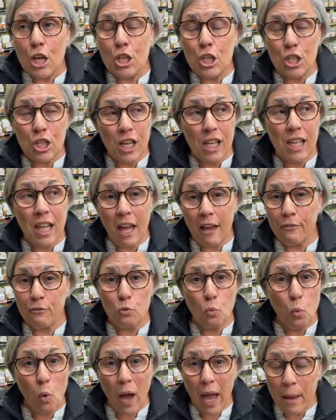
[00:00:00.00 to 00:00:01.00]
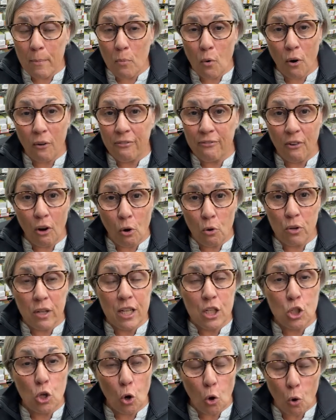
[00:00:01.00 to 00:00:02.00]
she left way more
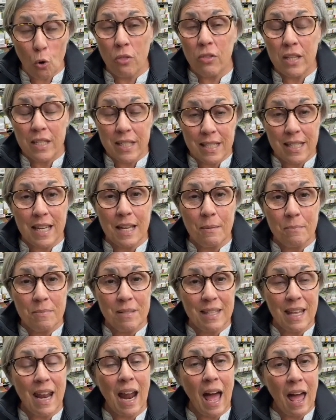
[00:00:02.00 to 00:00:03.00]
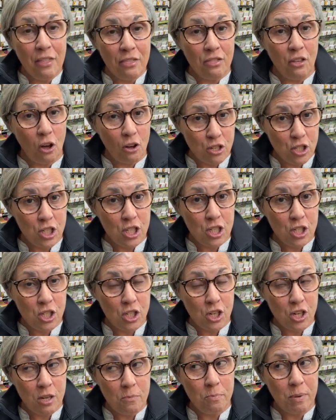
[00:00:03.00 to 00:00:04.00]
foliage on the stems than I thought she
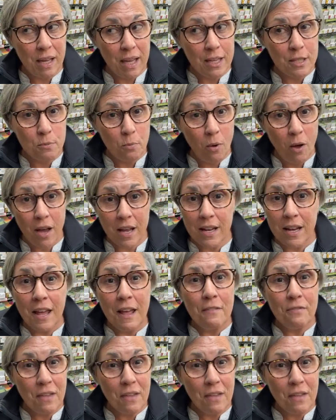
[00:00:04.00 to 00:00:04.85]
should. But guess what?